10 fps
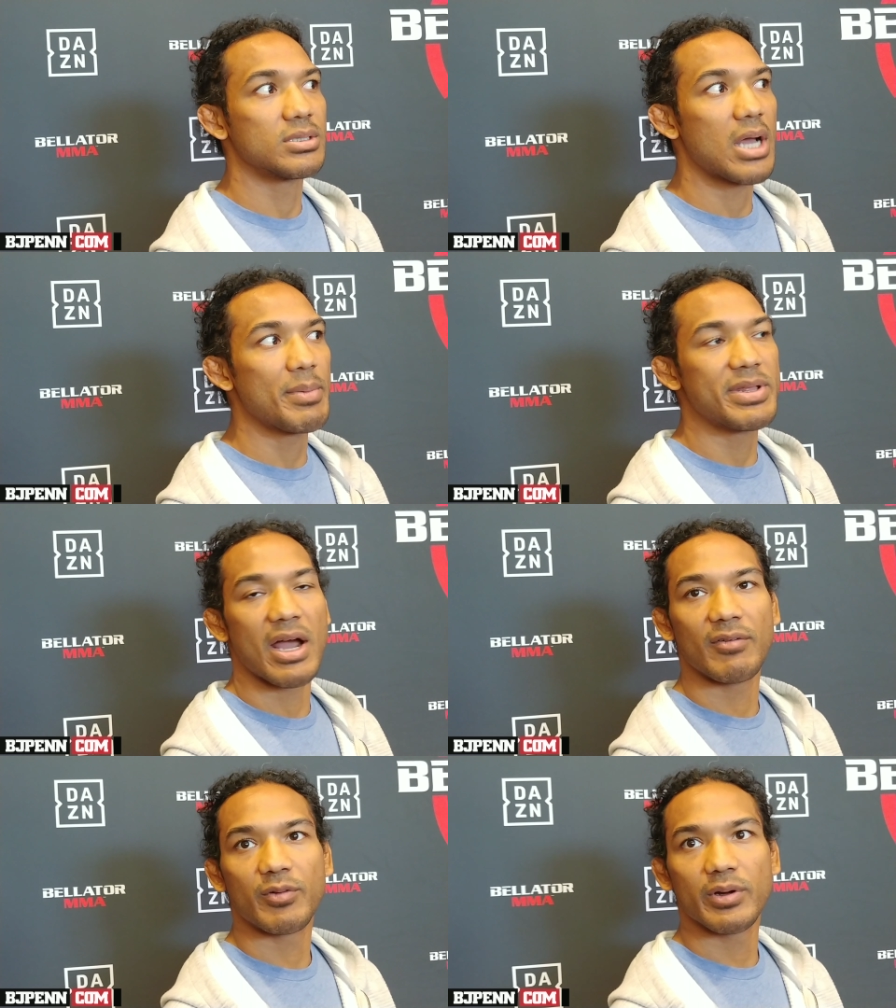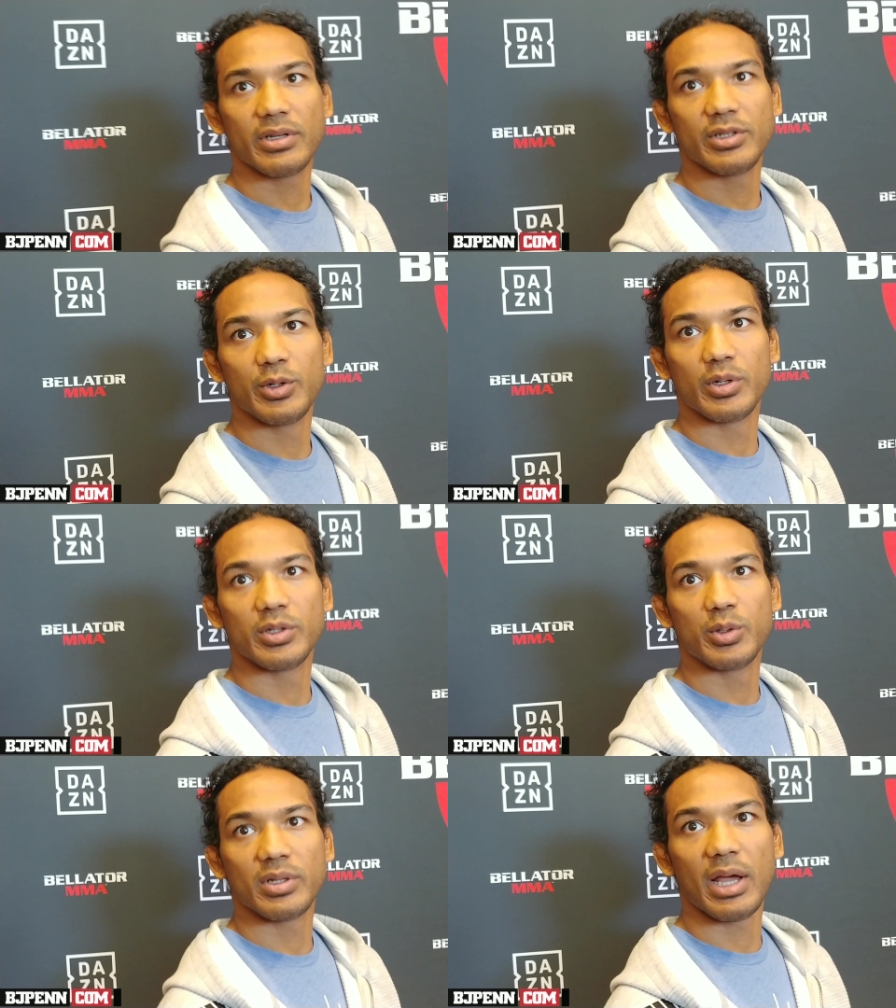I'd be down for it. You can
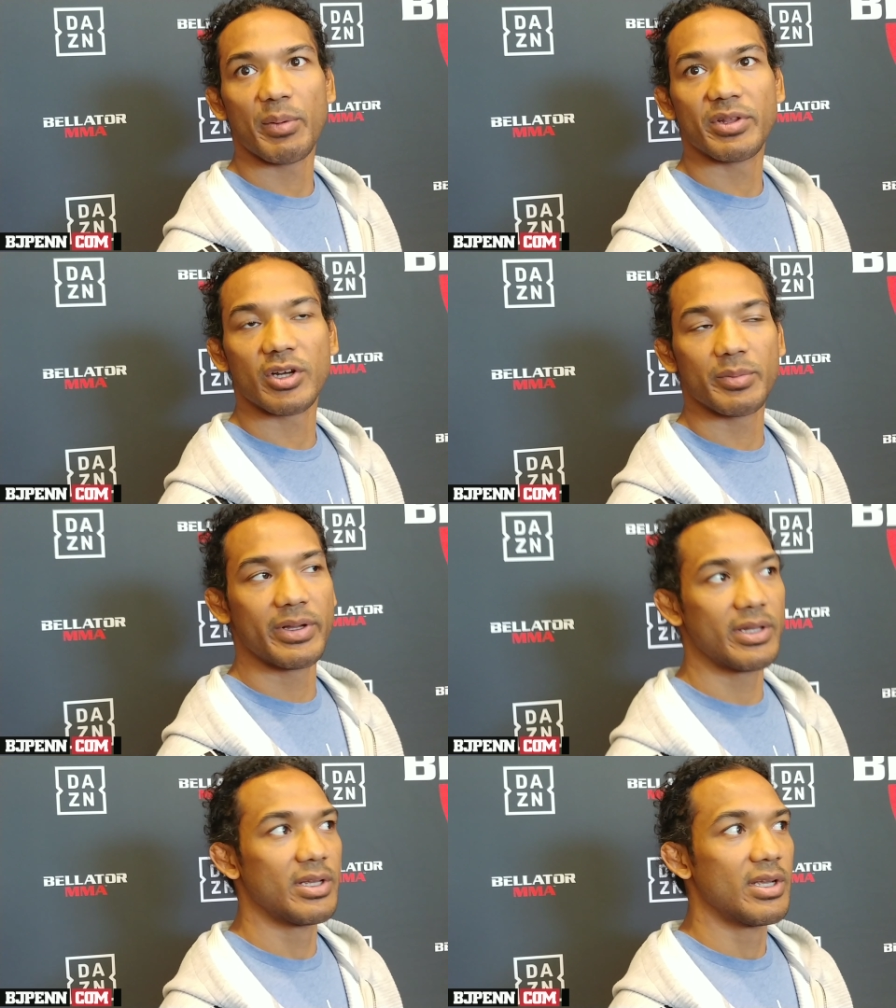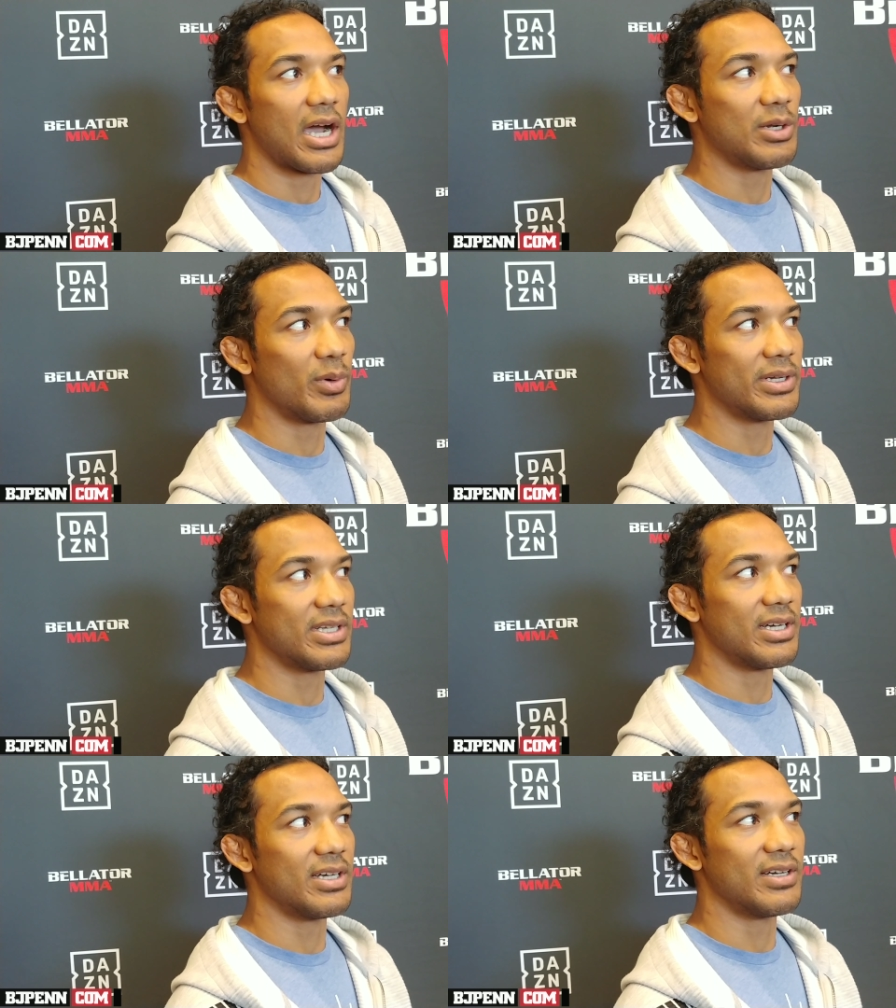do a lightweight tournament. I'd want
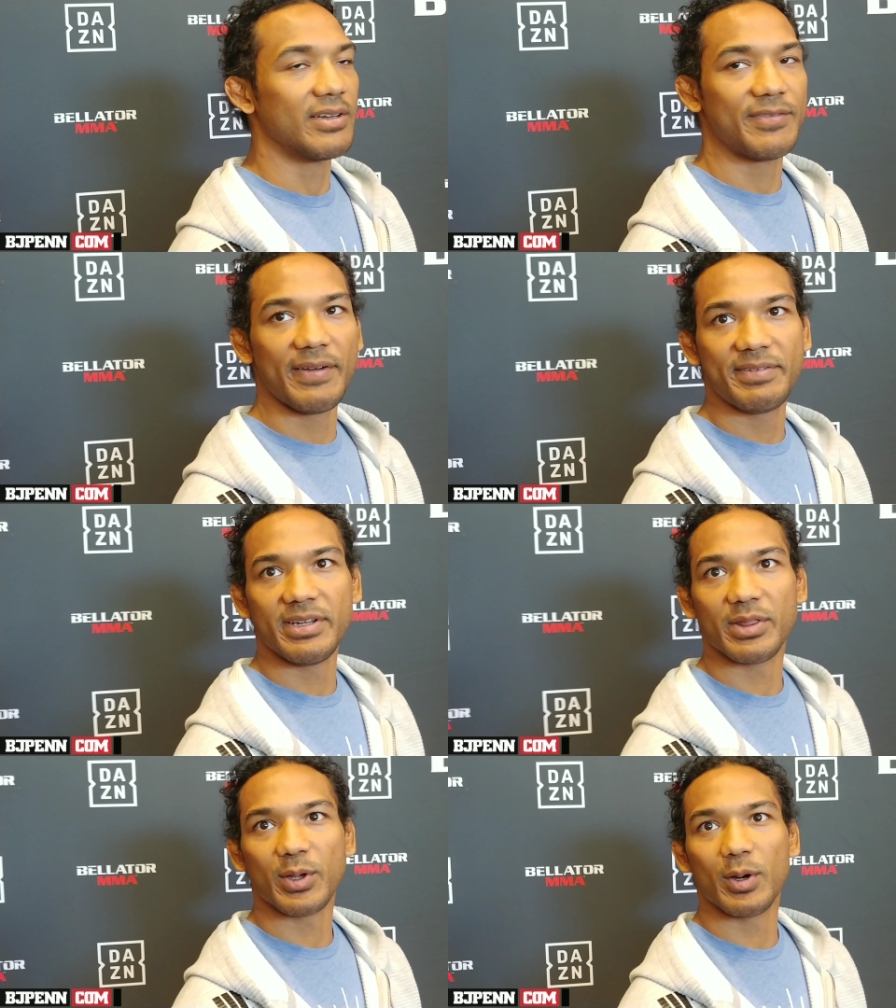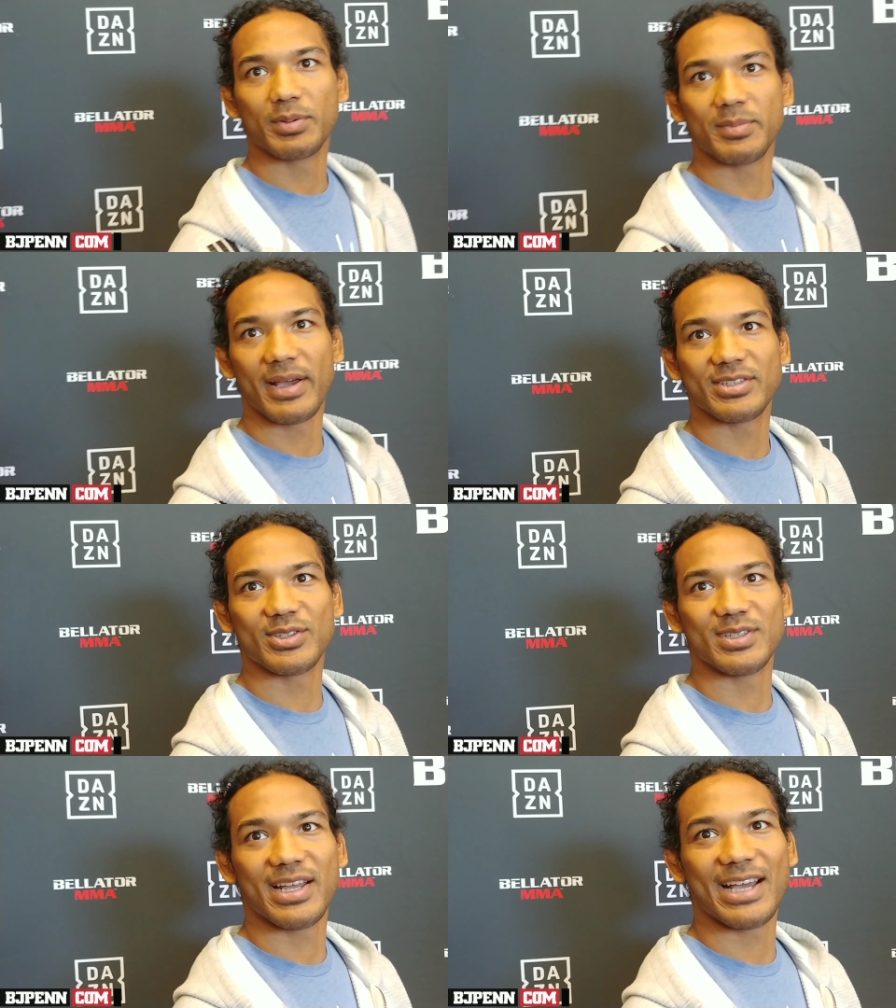50 to throw up some
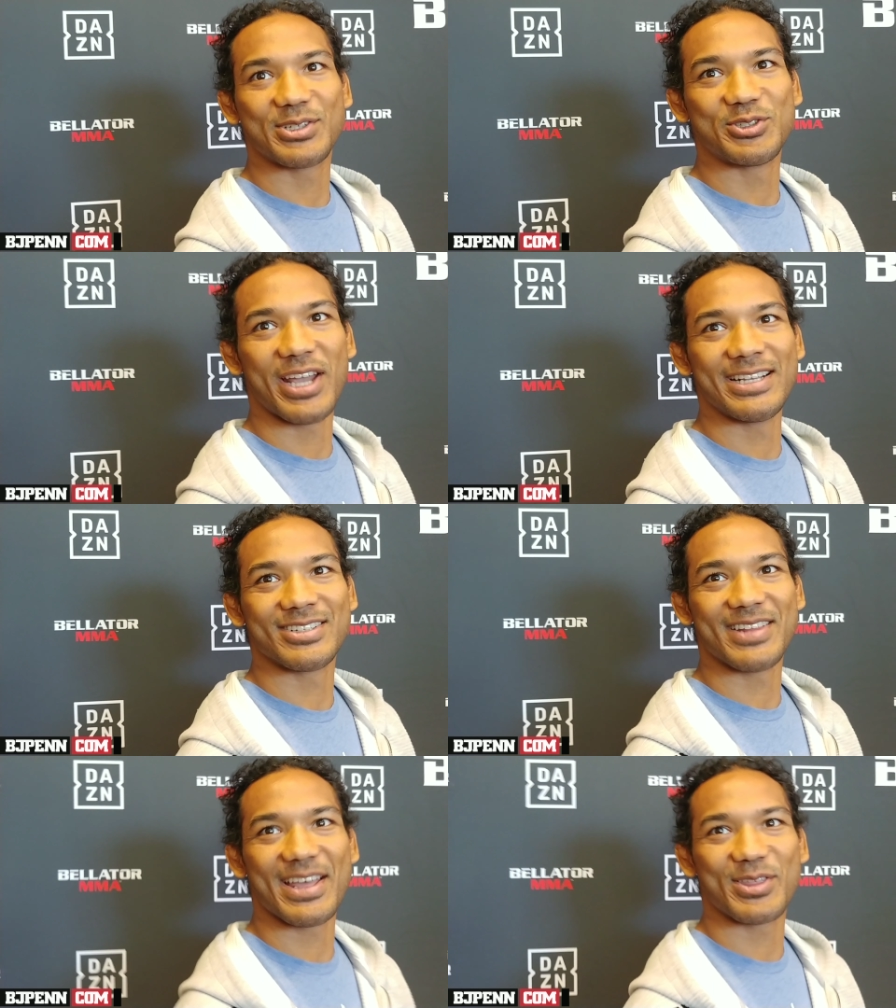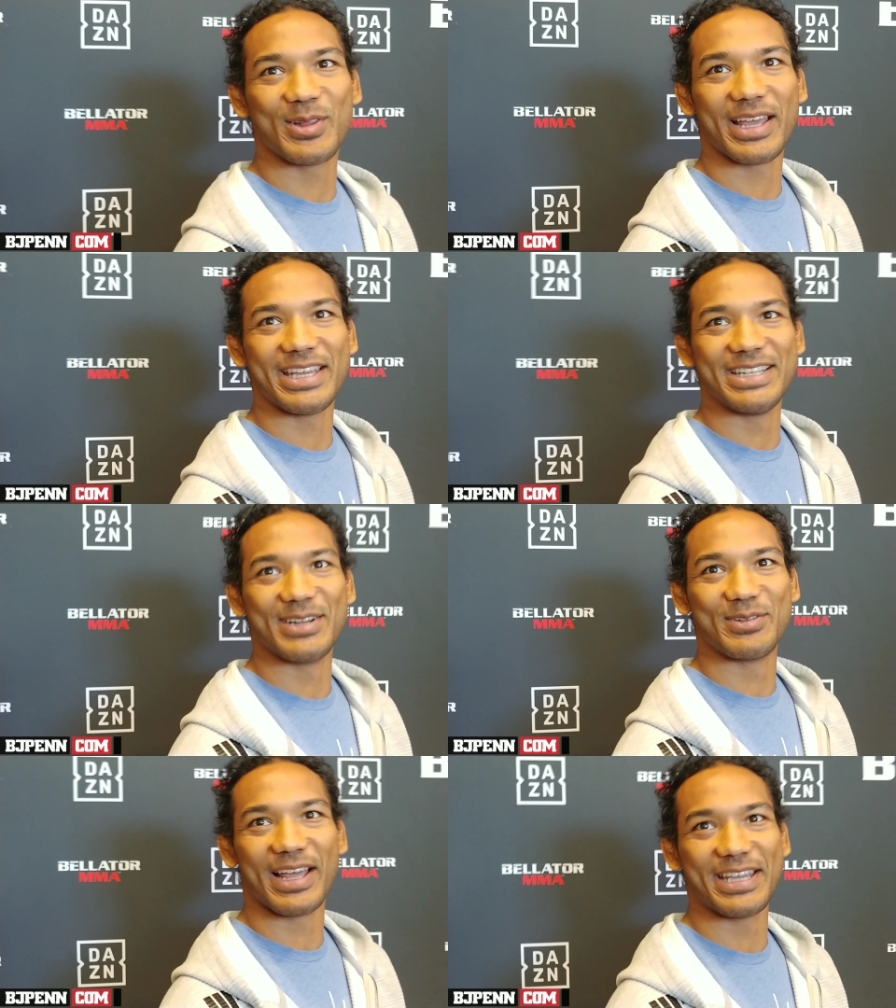extra change on that,
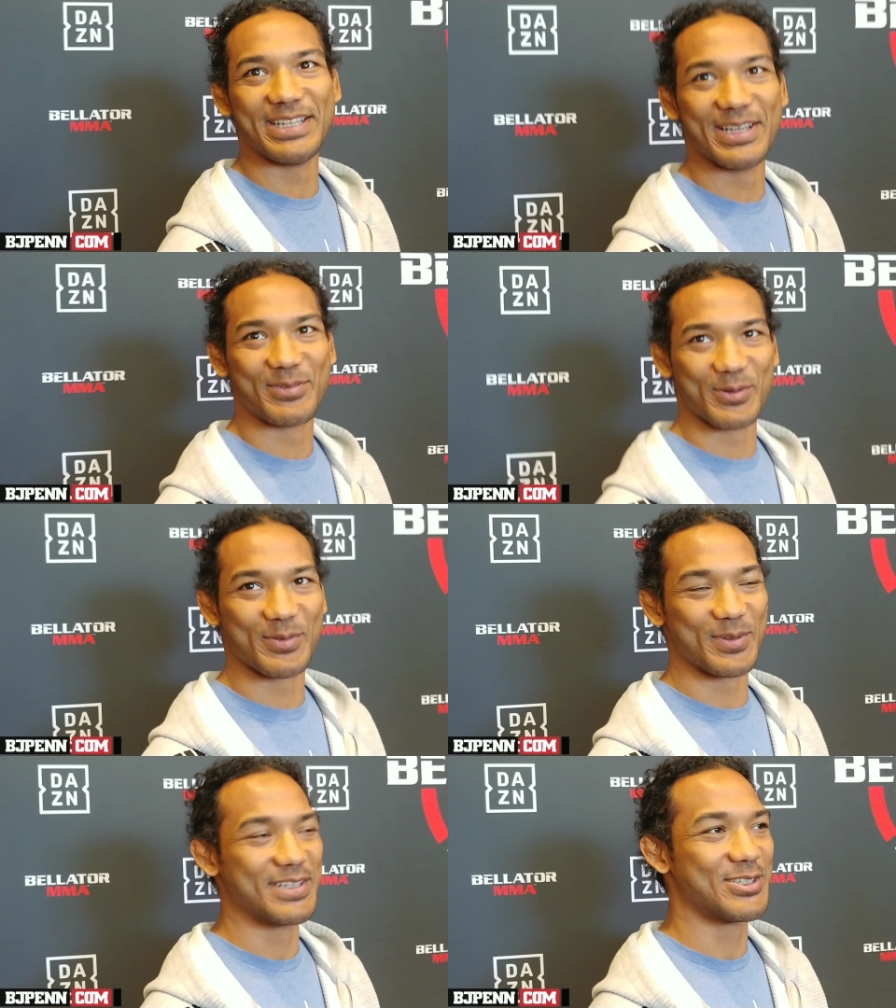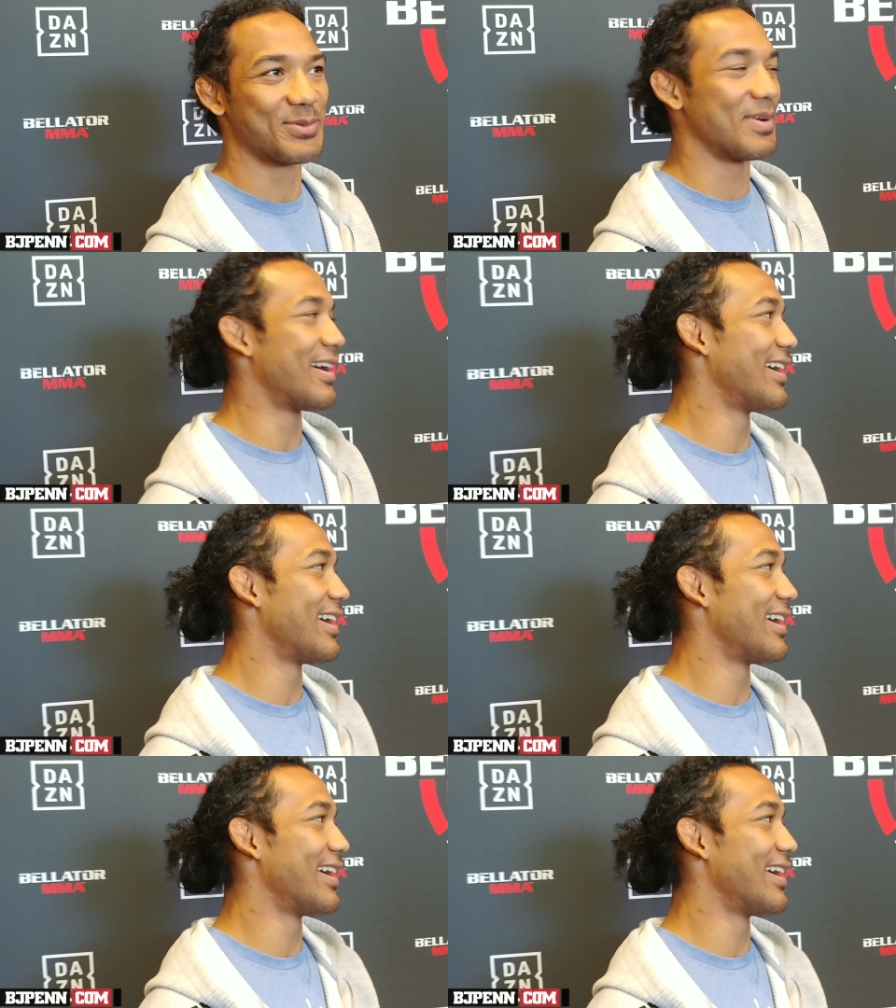though, like he did for this tournament. Right?